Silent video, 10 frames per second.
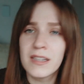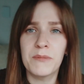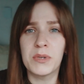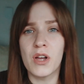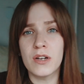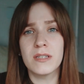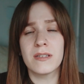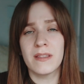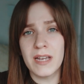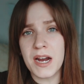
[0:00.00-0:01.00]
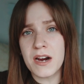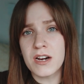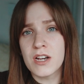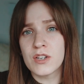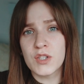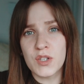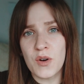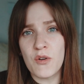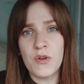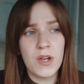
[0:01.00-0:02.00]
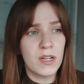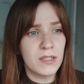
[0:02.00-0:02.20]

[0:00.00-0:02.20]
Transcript: lip gloss there, so